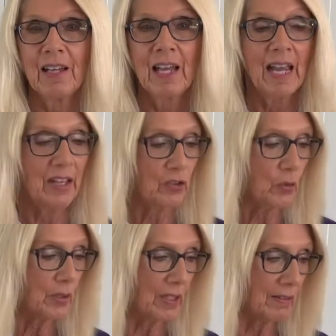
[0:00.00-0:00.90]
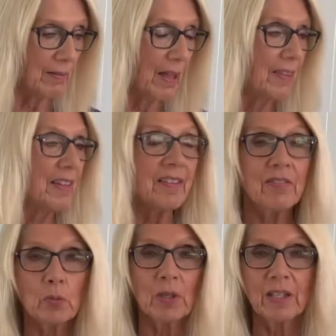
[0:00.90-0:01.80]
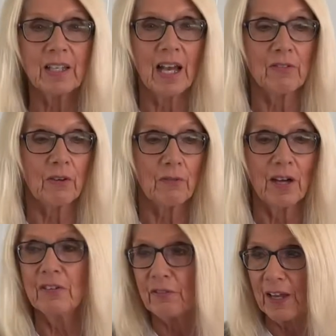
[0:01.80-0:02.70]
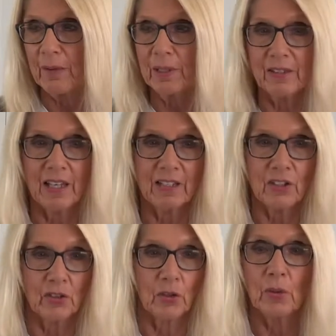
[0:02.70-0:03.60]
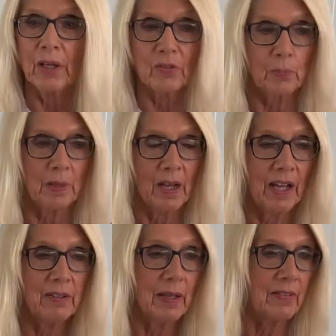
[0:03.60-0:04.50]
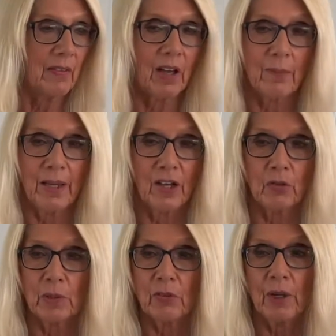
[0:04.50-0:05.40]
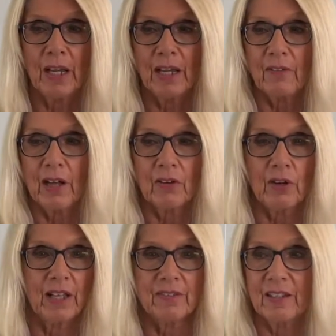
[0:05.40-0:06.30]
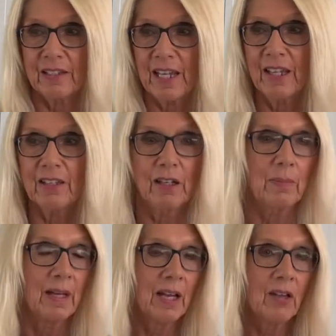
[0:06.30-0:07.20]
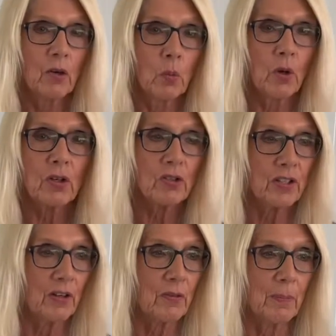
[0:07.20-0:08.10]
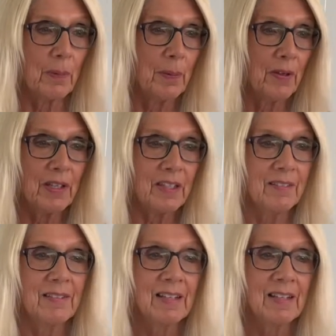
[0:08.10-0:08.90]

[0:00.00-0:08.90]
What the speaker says: And you can, this is really kind of a fun family thing to do. As behind us, I've got my husband Craig, I've got grandson Caleb, the workers here from Papillion.